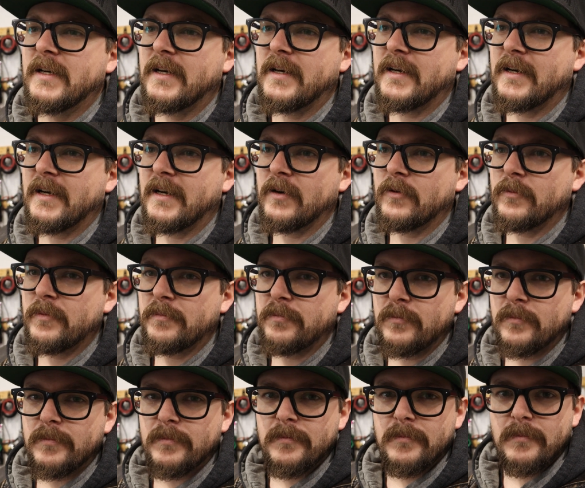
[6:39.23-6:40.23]

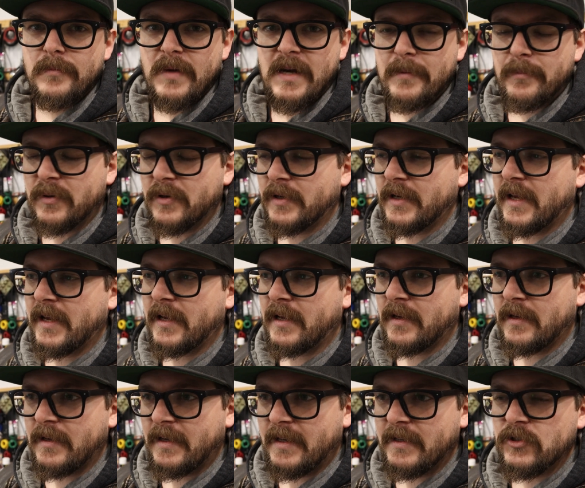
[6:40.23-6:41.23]
I put
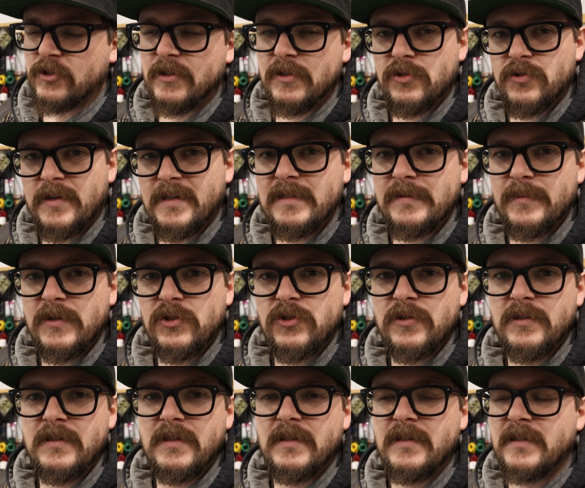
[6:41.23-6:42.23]
a engine and
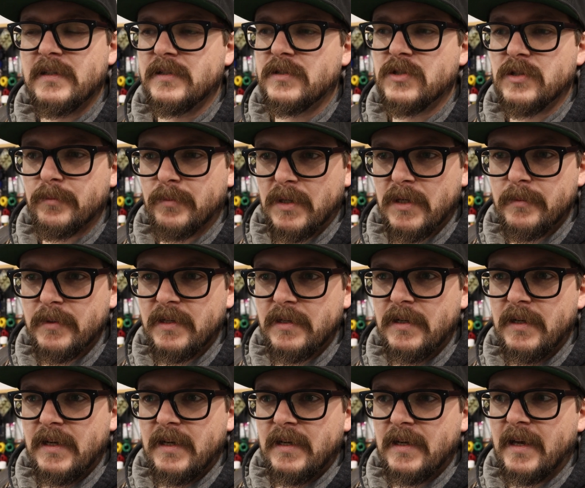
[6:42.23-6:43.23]
transmission in his
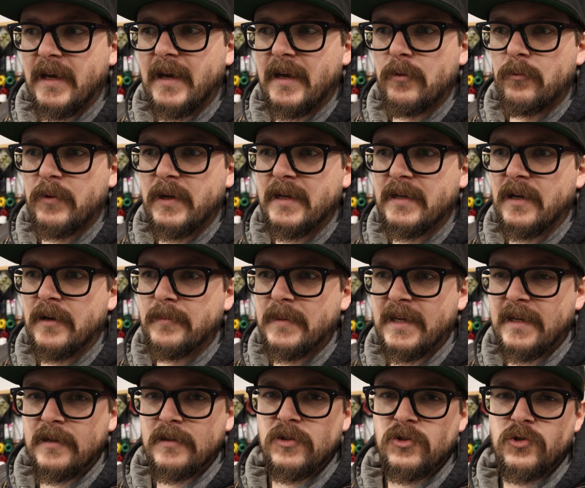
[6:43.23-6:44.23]
Suburban, and we ended up
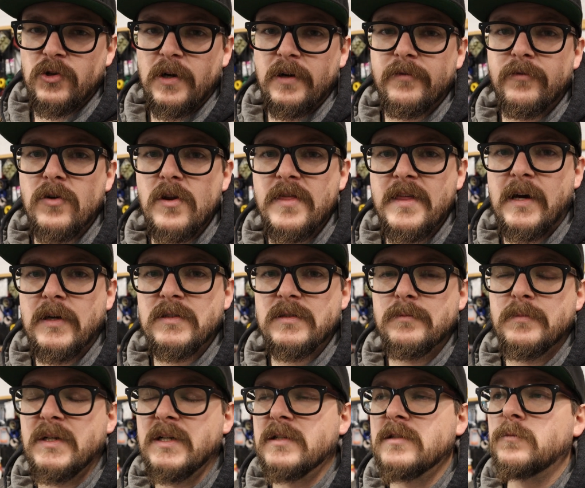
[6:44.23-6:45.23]
getting the truck for
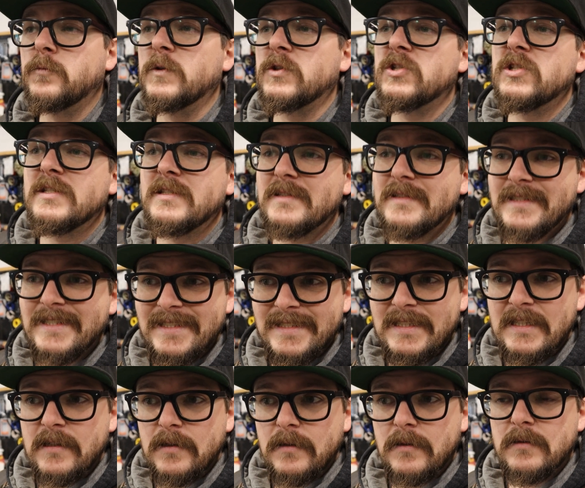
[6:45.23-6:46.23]
$1,000, which
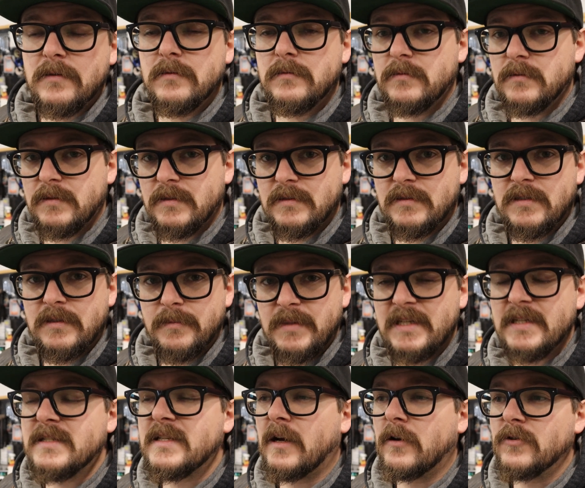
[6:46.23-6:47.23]
still, to
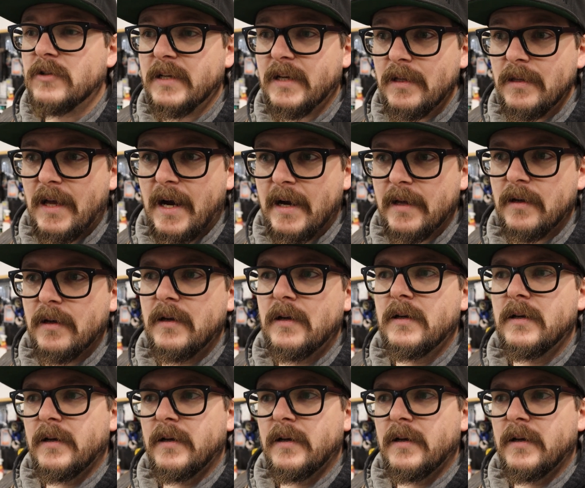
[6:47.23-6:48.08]
me, sounds like a lot